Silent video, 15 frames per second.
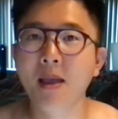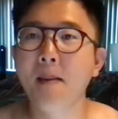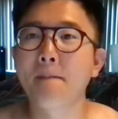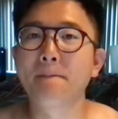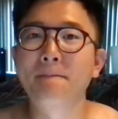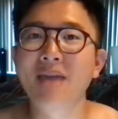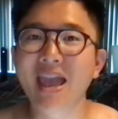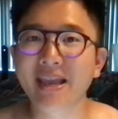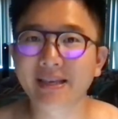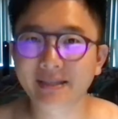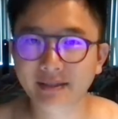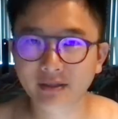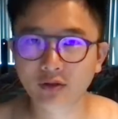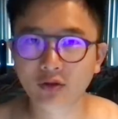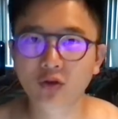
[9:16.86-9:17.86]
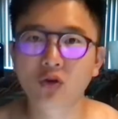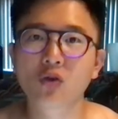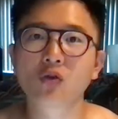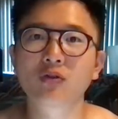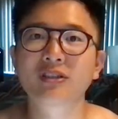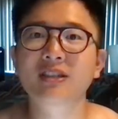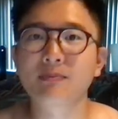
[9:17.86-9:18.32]
base to
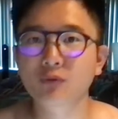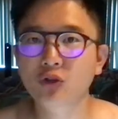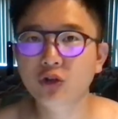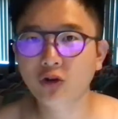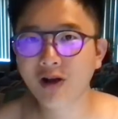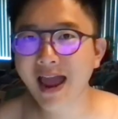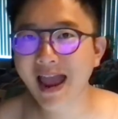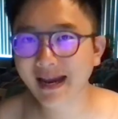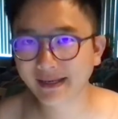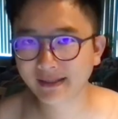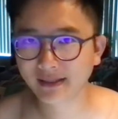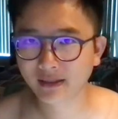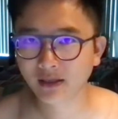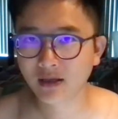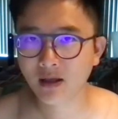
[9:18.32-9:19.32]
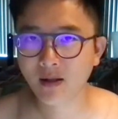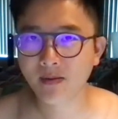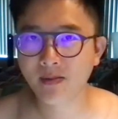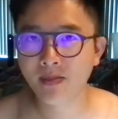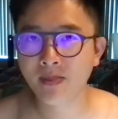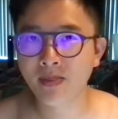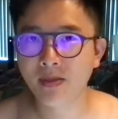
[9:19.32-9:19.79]
subtract
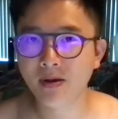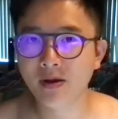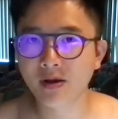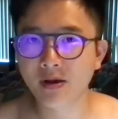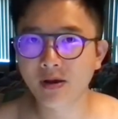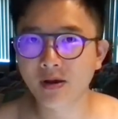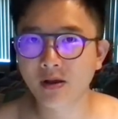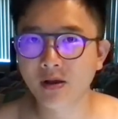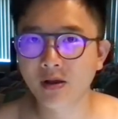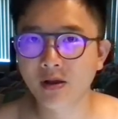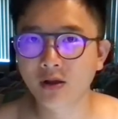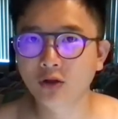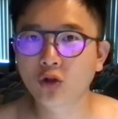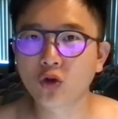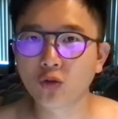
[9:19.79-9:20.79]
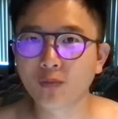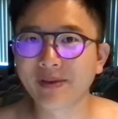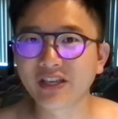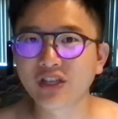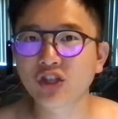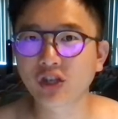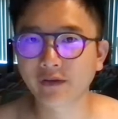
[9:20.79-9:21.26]
the to be
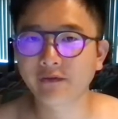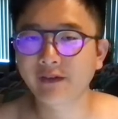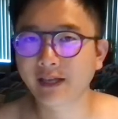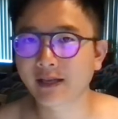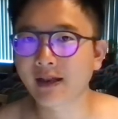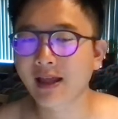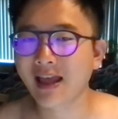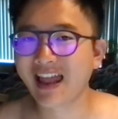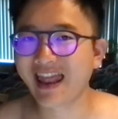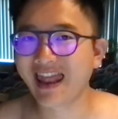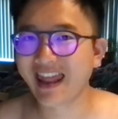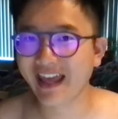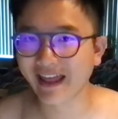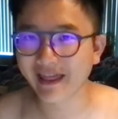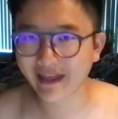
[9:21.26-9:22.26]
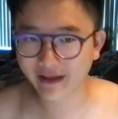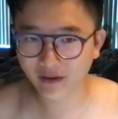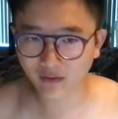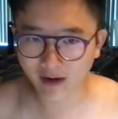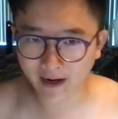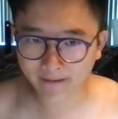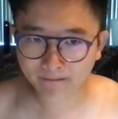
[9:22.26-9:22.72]
shifted length,
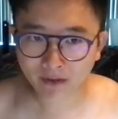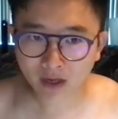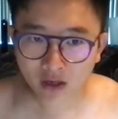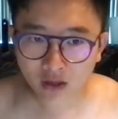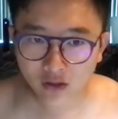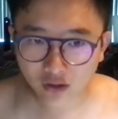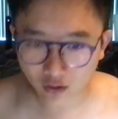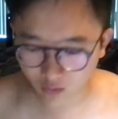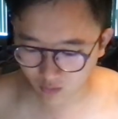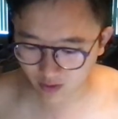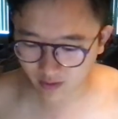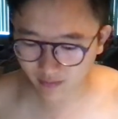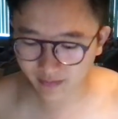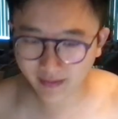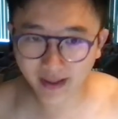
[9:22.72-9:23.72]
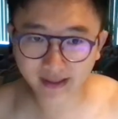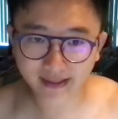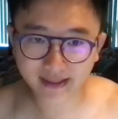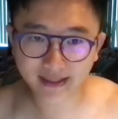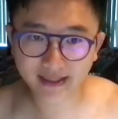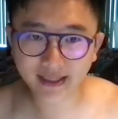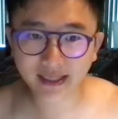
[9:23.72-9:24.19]
right? So we'll minus
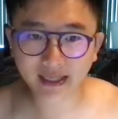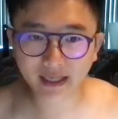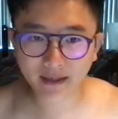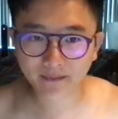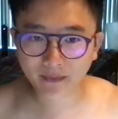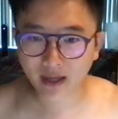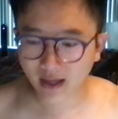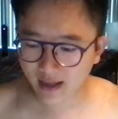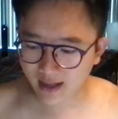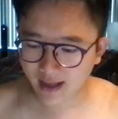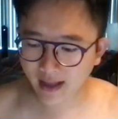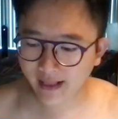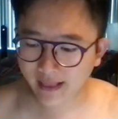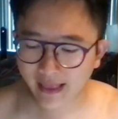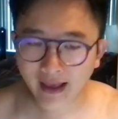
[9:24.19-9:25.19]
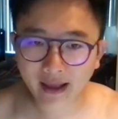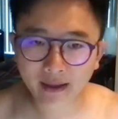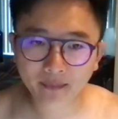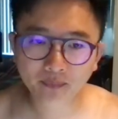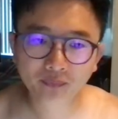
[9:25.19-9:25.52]
d, and then